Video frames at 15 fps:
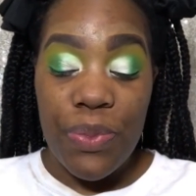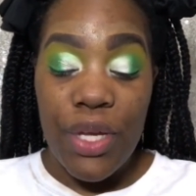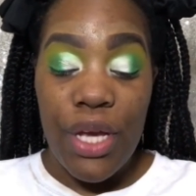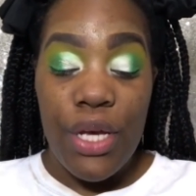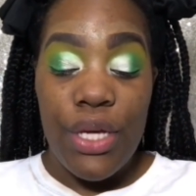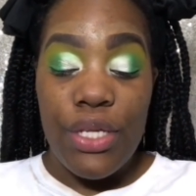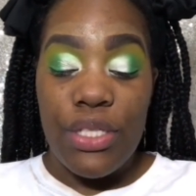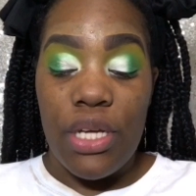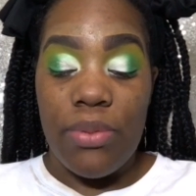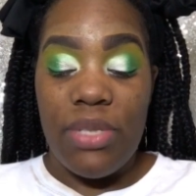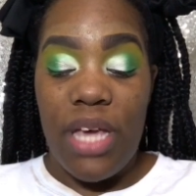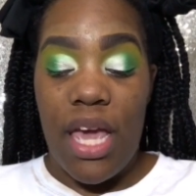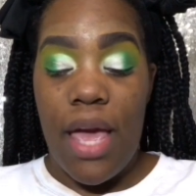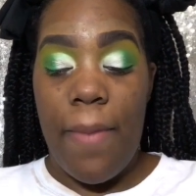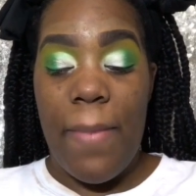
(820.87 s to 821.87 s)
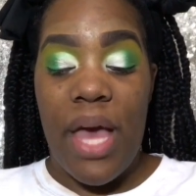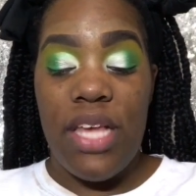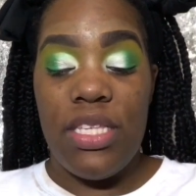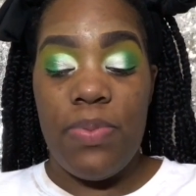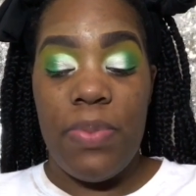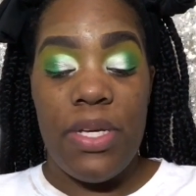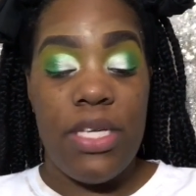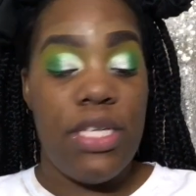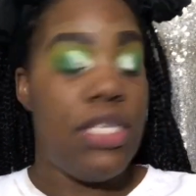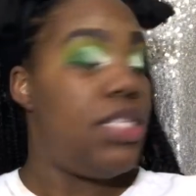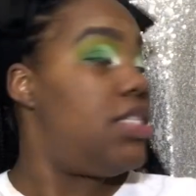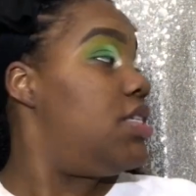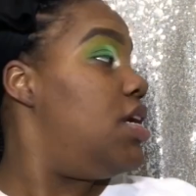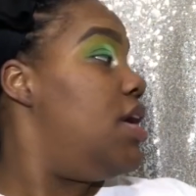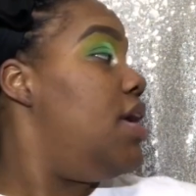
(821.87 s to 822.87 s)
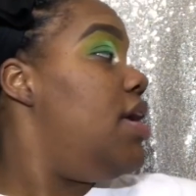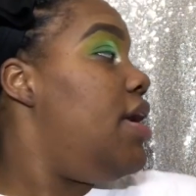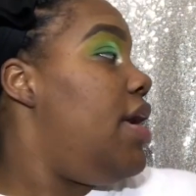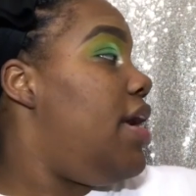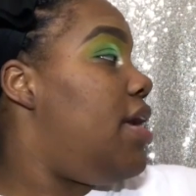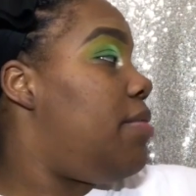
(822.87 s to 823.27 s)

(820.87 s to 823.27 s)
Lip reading: So I'm taking my sponge and